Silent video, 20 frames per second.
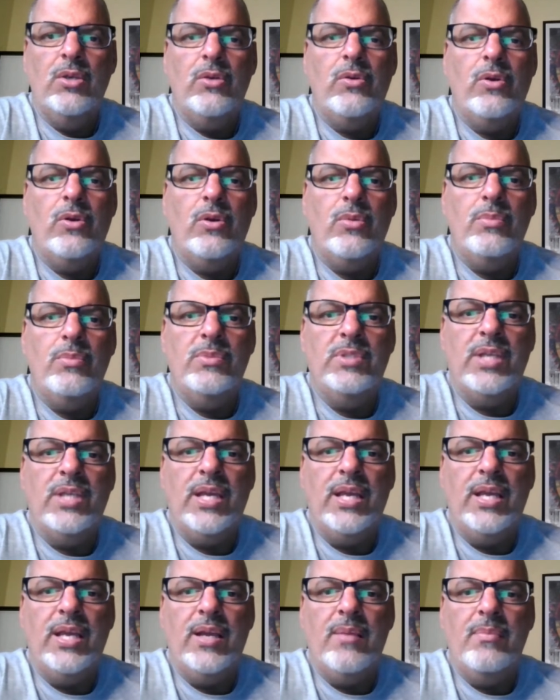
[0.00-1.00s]
Chrome
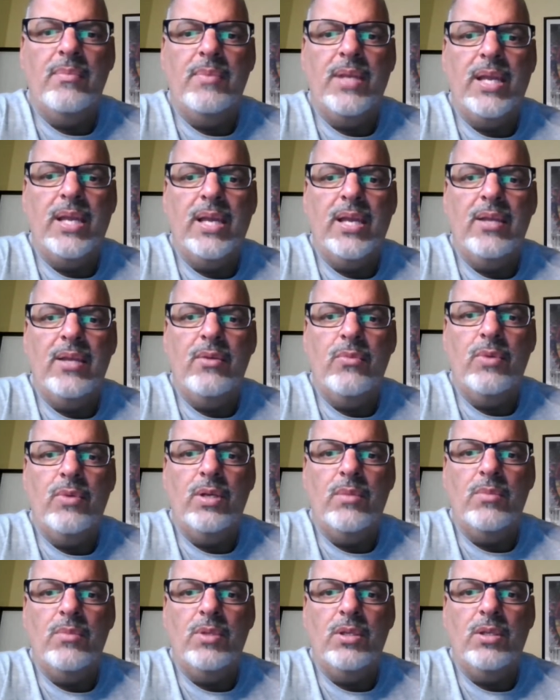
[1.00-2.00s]
tab, not what
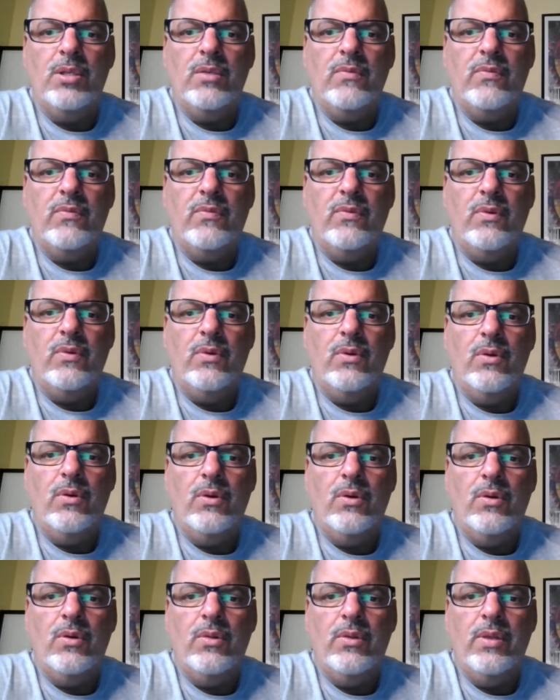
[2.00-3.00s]
I'm looking for.